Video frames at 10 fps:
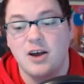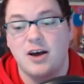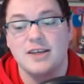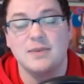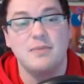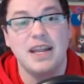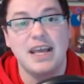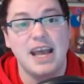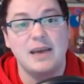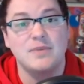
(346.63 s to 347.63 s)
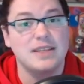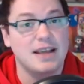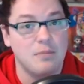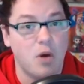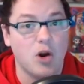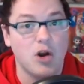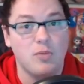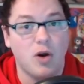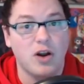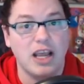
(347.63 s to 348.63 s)
awesome mini games in like a Mario
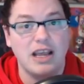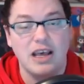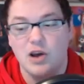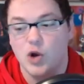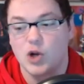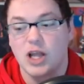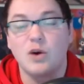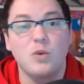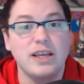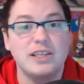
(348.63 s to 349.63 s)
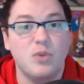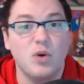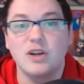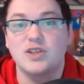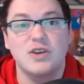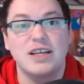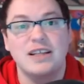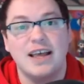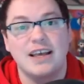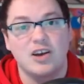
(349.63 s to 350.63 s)
Party or like a Wii Sports or any
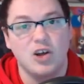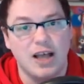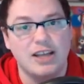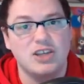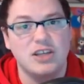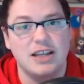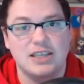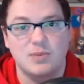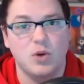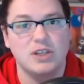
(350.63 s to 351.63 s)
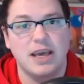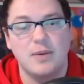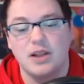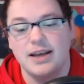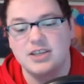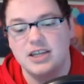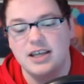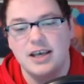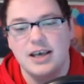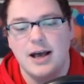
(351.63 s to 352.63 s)
like collection, like sports game collection,
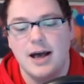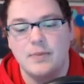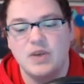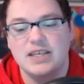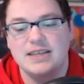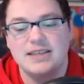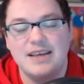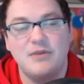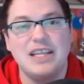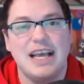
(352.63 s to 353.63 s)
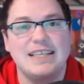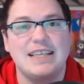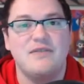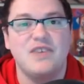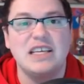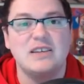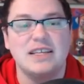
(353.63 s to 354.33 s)
because it definitely has that feel.